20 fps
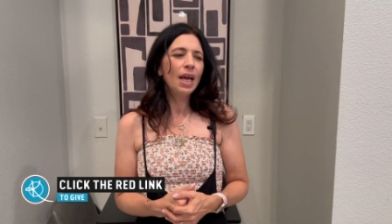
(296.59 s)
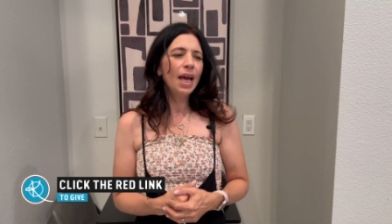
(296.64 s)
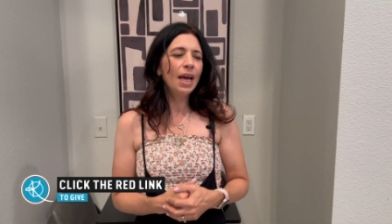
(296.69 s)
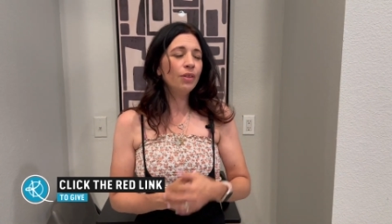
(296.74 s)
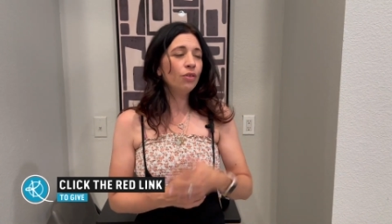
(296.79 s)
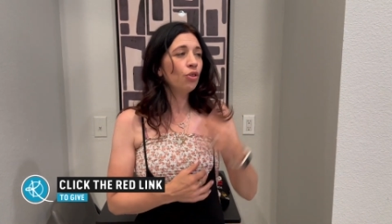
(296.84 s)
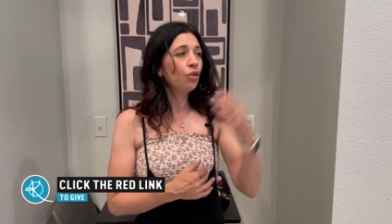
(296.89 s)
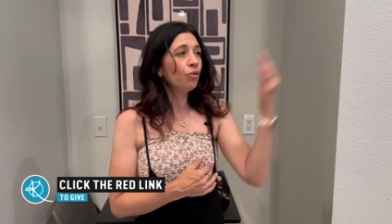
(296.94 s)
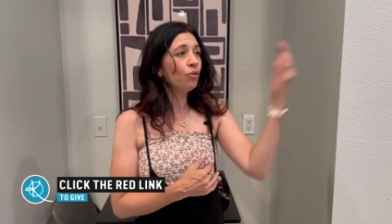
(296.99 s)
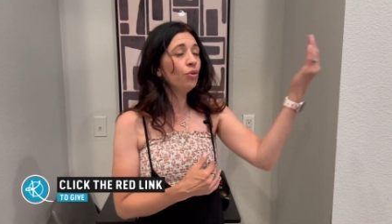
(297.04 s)

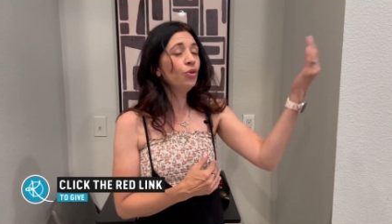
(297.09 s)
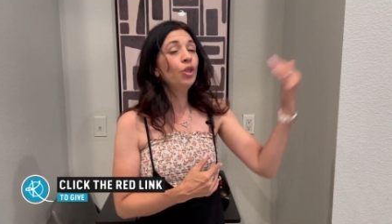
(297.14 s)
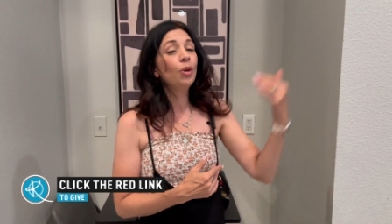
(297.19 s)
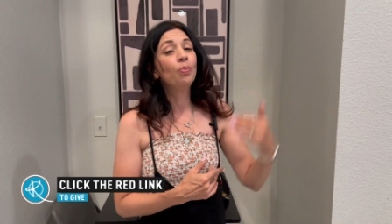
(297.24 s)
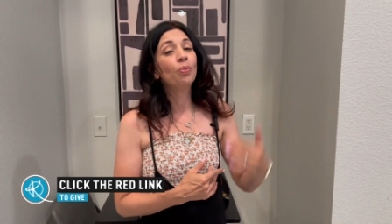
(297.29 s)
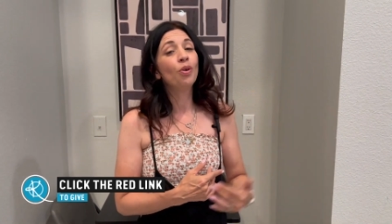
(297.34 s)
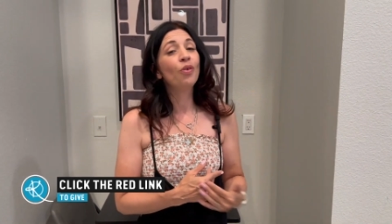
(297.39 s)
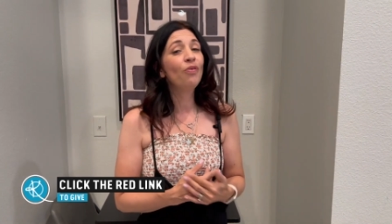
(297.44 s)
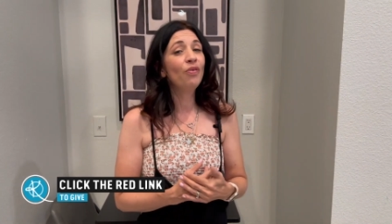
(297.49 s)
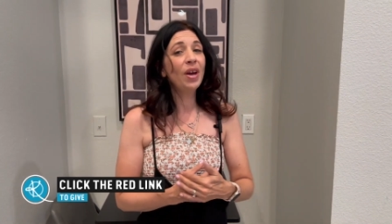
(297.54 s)
And through the
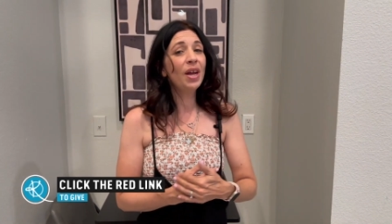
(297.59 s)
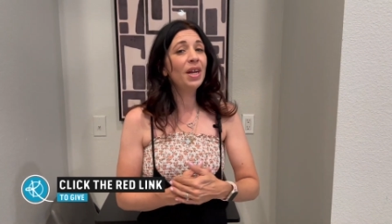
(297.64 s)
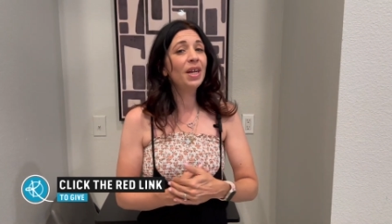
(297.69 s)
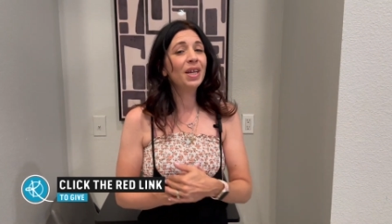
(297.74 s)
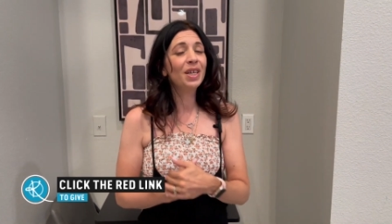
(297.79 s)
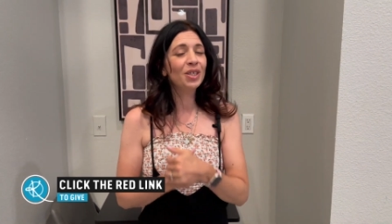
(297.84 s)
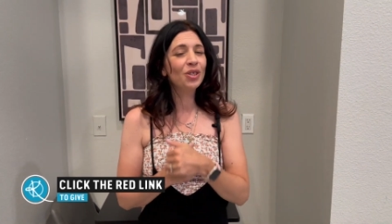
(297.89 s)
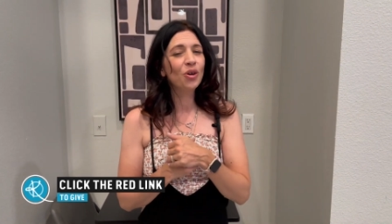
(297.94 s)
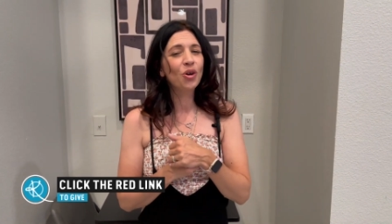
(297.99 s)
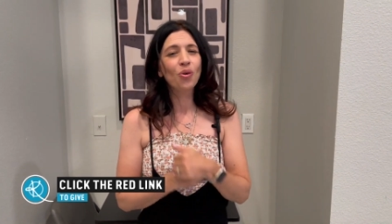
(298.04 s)

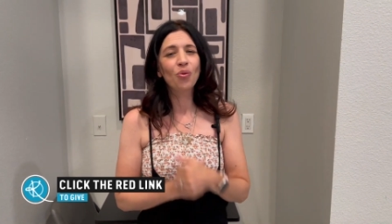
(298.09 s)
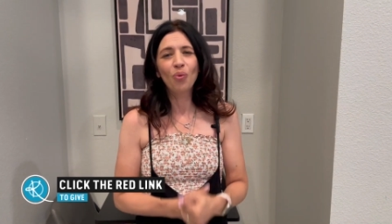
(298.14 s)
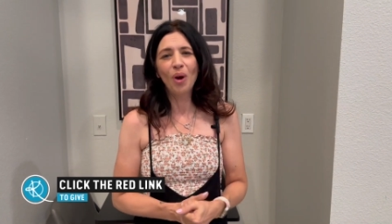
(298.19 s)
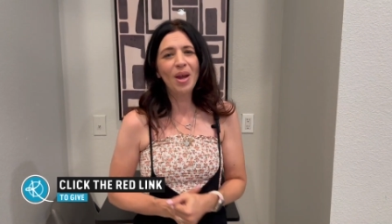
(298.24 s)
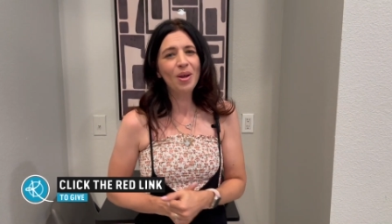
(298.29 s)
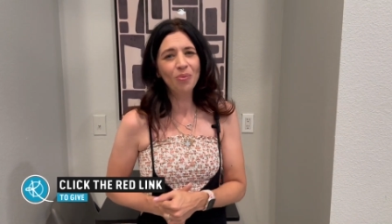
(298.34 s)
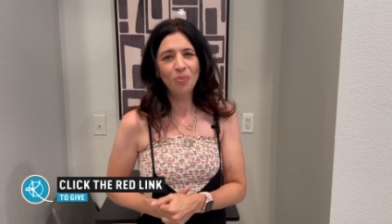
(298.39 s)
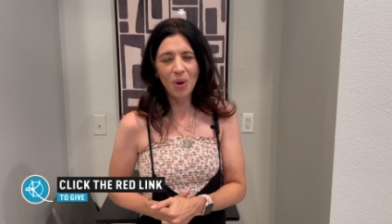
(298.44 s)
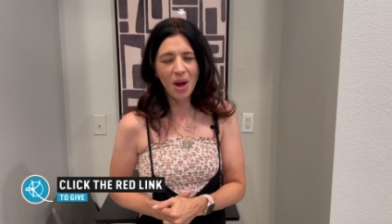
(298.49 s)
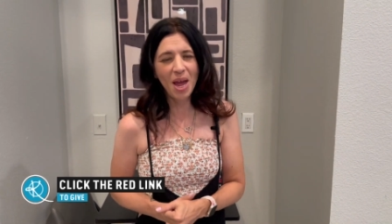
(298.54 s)
prophetic is a
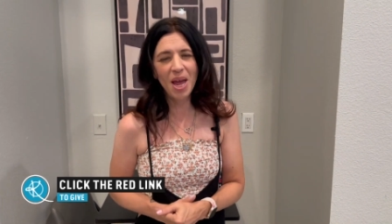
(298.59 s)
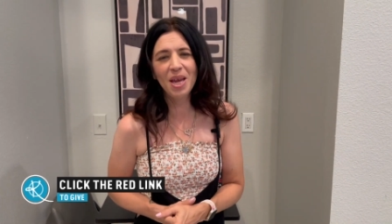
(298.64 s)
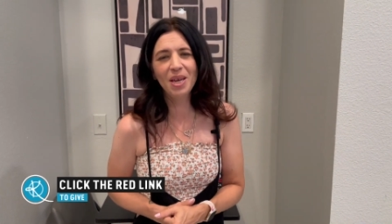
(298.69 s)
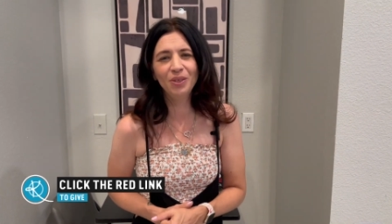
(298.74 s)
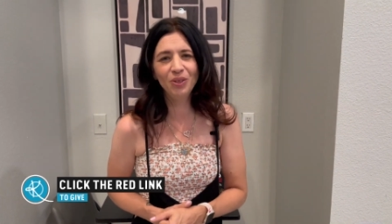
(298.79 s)
great way.